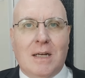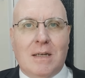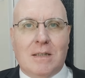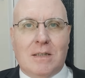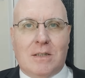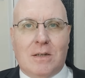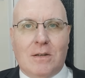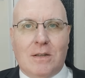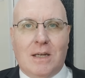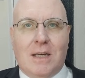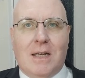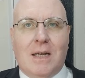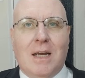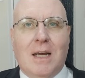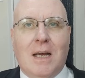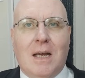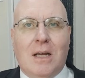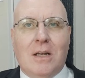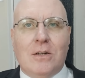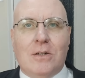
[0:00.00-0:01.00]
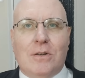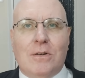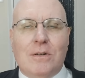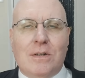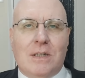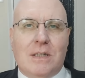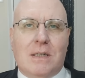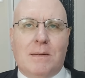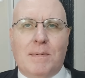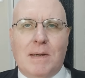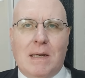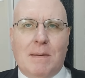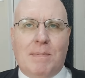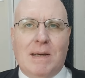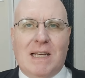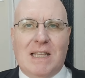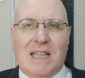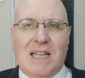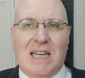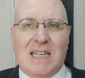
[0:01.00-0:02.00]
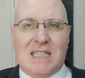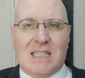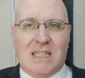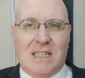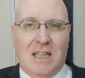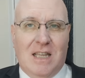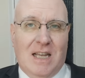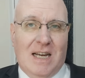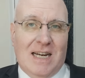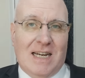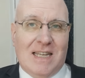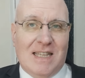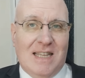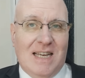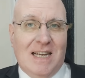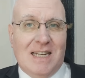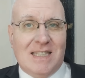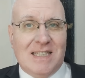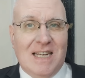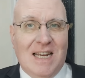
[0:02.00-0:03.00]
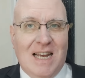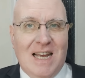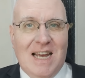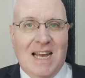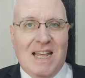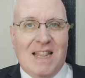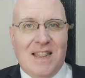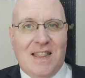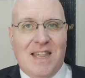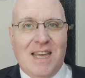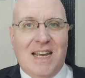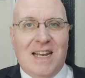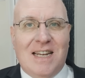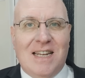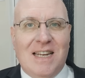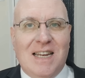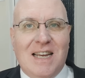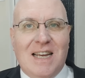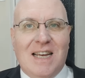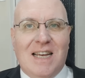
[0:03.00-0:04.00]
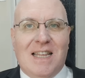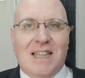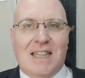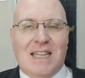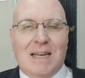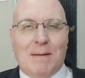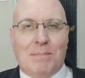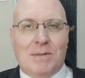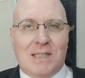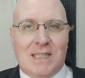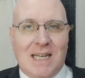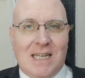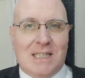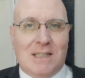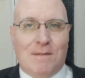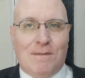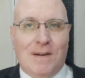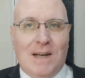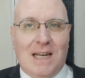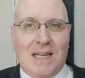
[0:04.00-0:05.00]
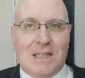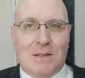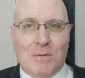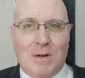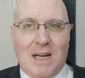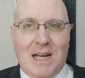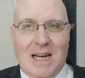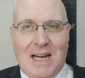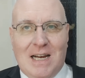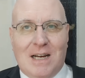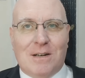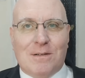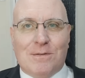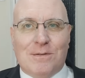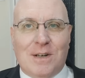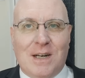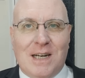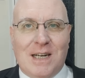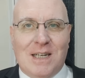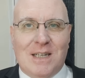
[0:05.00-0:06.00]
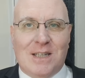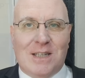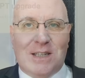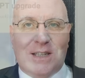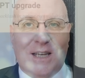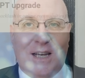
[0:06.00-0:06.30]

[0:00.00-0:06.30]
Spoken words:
So they tuned it to be a bit less like that, and then the obsessed fans were outraged